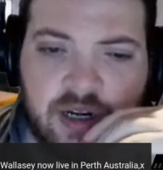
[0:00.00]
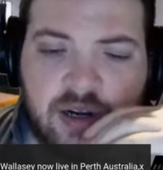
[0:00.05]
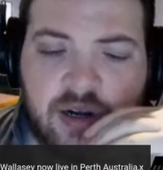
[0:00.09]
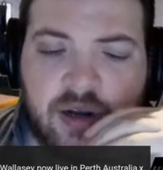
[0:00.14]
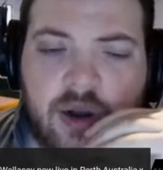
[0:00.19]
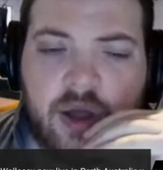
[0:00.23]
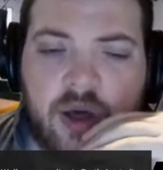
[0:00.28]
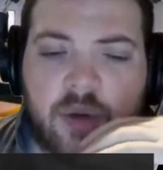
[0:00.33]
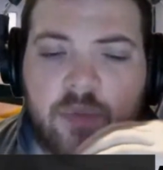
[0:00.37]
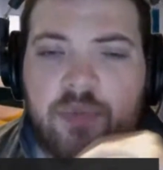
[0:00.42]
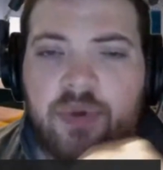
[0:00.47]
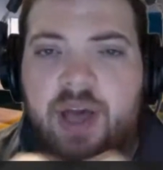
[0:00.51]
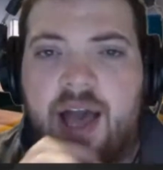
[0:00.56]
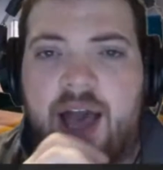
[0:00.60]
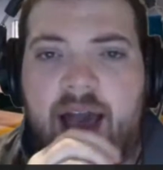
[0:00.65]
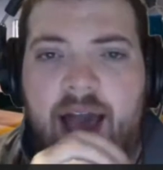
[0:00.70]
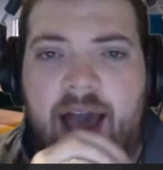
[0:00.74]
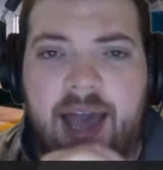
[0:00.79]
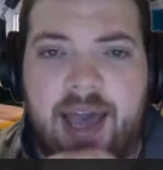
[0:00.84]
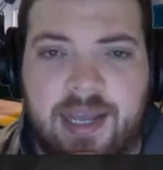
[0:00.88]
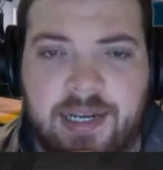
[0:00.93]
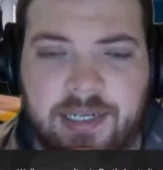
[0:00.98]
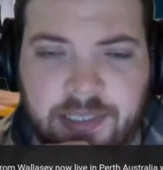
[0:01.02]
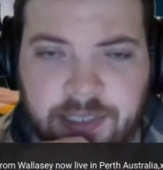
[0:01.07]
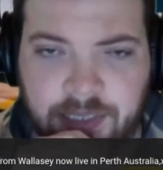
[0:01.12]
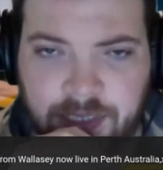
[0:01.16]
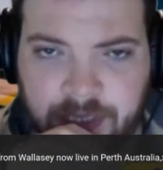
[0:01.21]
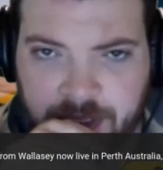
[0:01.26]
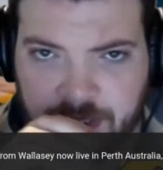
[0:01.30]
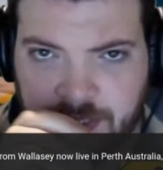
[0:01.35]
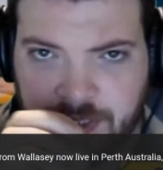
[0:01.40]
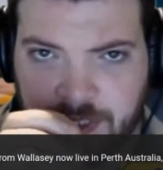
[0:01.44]
Klopp
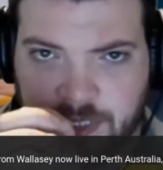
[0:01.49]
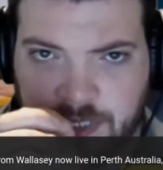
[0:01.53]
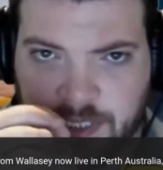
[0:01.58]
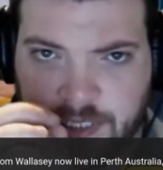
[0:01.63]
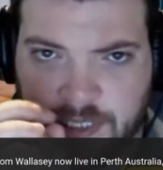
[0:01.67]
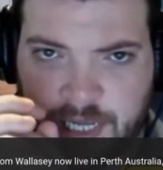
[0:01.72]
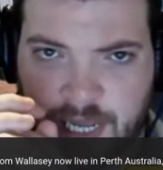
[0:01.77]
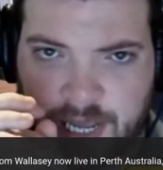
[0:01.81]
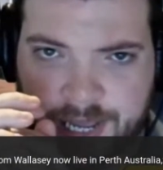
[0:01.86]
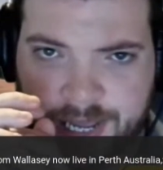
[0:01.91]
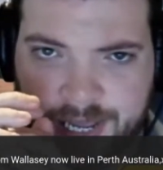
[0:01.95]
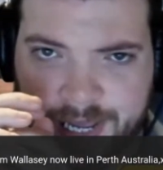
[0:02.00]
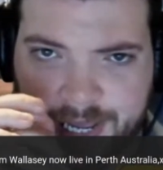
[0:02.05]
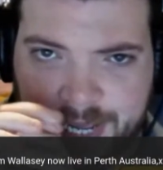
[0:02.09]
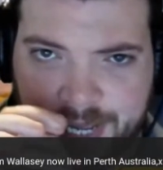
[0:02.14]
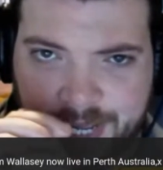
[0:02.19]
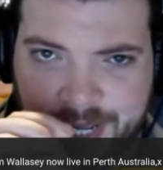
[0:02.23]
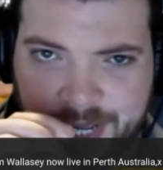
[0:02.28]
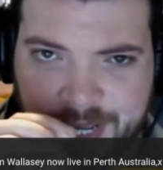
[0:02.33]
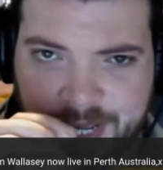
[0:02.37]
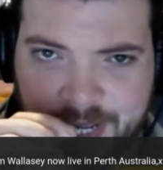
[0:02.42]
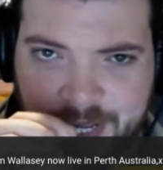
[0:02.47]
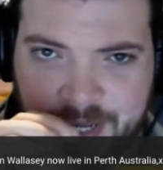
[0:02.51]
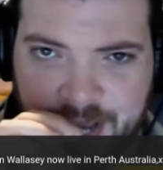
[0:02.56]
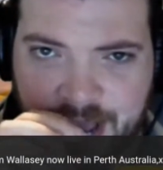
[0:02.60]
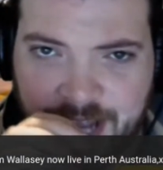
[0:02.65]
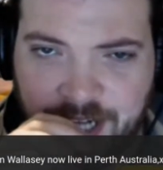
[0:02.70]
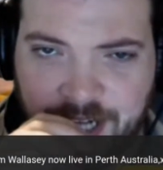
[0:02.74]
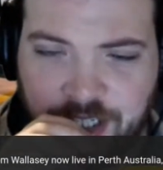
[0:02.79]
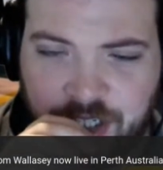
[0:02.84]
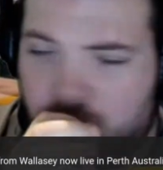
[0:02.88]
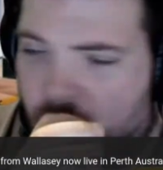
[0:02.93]
and
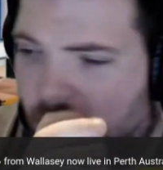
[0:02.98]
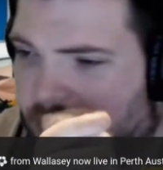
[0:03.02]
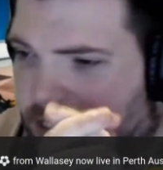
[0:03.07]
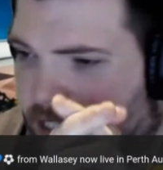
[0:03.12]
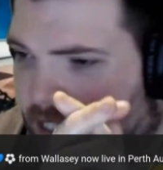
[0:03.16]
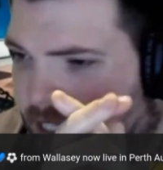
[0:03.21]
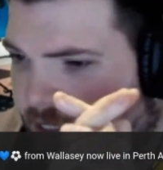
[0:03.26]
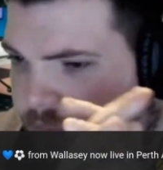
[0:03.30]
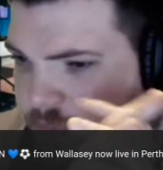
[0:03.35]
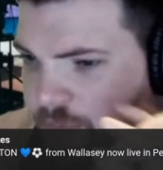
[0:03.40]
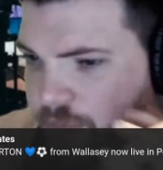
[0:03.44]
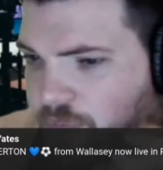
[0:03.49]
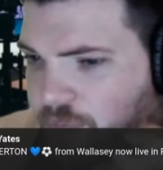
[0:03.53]
Ancelotti.